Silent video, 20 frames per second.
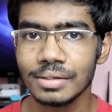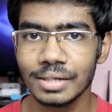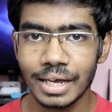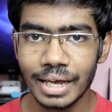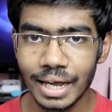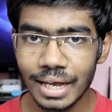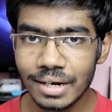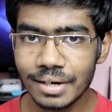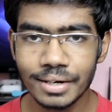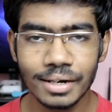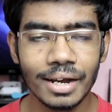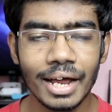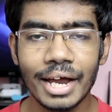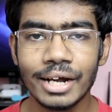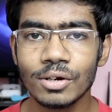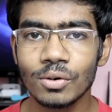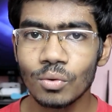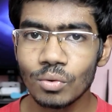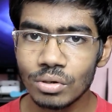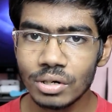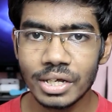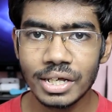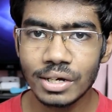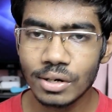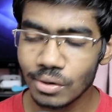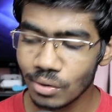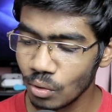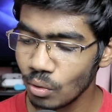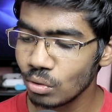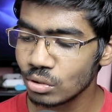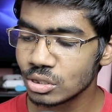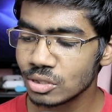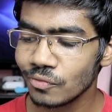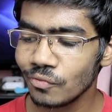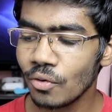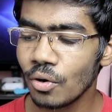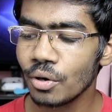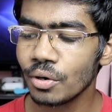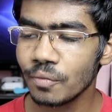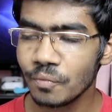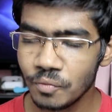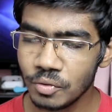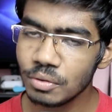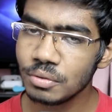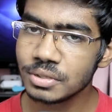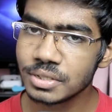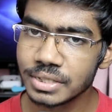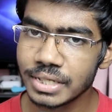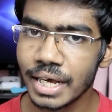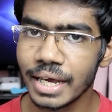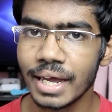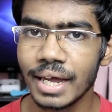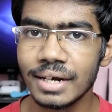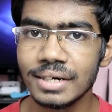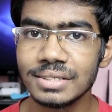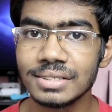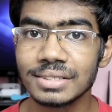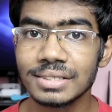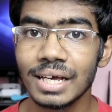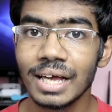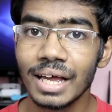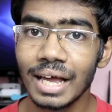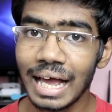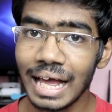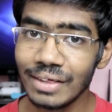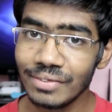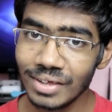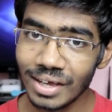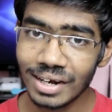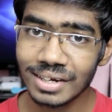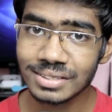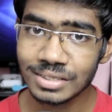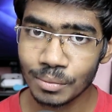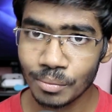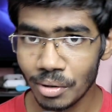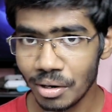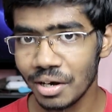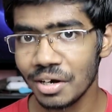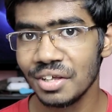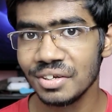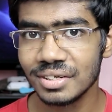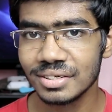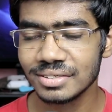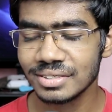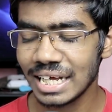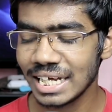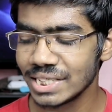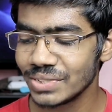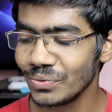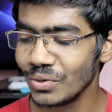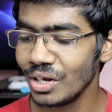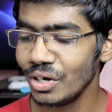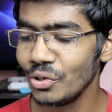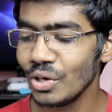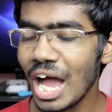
The LED light only glows for few seconds, and there are some conditions as well.